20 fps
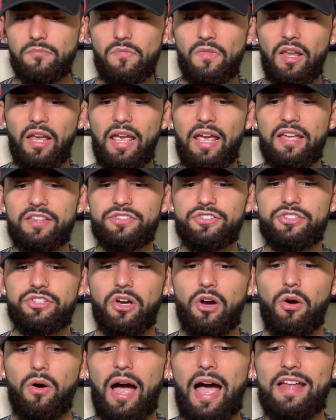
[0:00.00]
and
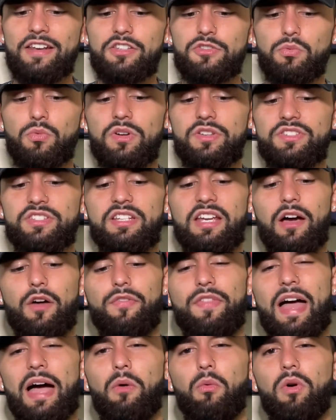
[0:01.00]
so I just want to see how
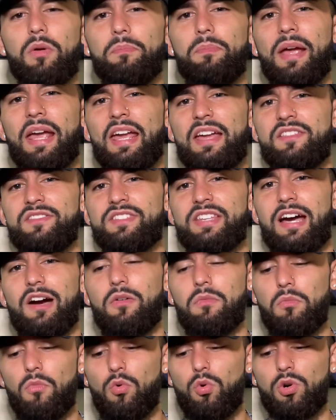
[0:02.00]
that one pans
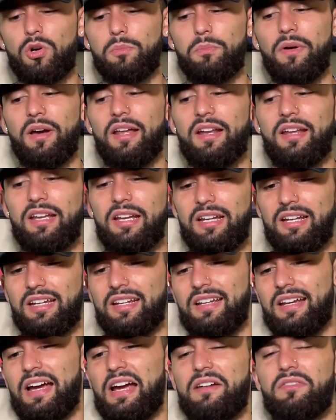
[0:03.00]
out more. But
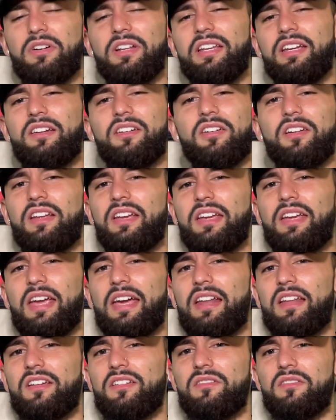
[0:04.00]
I really couldn't
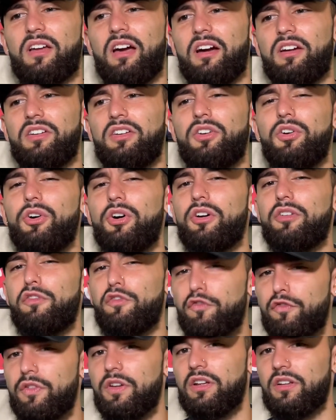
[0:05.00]
get a good
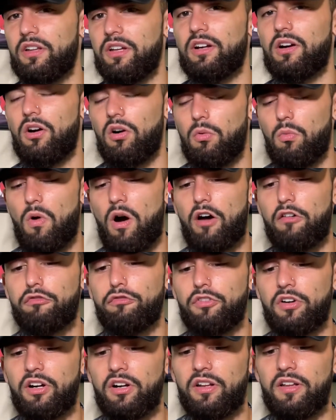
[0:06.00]
feeling on
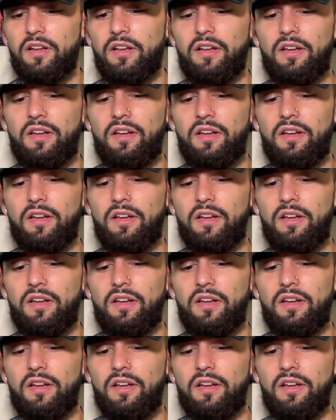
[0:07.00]
Watford.